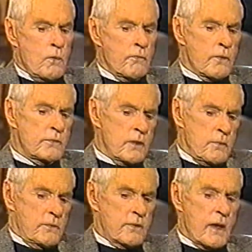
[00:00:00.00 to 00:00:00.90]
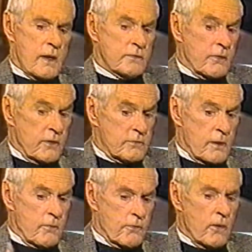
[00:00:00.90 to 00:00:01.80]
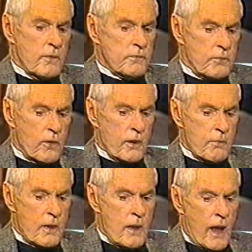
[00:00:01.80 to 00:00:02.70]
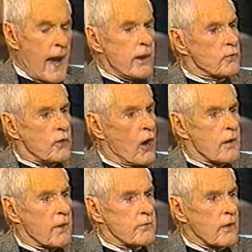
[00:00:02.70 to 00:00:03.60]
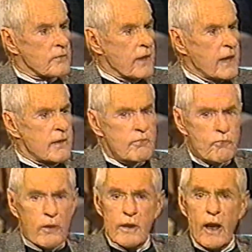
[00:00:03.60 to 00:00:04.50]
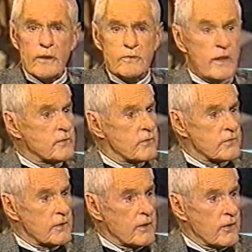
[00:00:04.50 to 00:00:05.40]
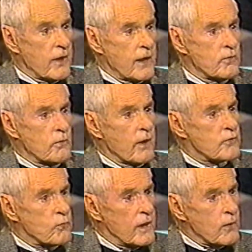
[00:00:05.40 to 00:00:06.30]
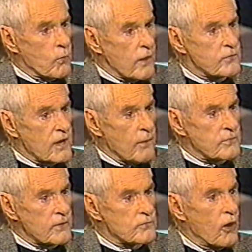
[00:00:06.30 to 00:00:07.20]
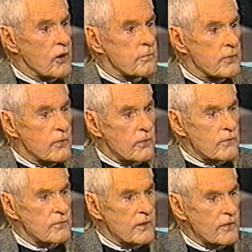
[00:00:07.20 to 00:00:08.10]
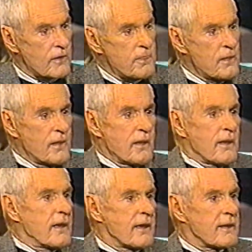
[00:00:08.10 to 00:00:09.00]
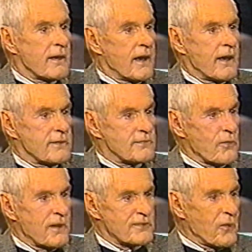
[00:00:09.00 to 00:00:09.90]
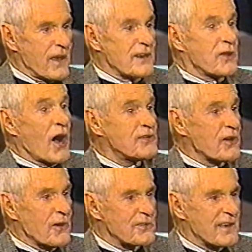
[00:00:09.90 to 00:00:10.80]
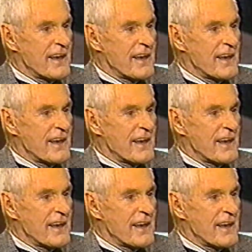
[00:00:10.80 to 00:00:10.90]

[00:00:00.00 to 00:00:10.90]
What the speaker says: Well, first let me say, as I said before in this program, I don't talk about drugs. I give 40 college lectures a year, and I do about 20 workshops, and it's all computers, and it's only on talk shows.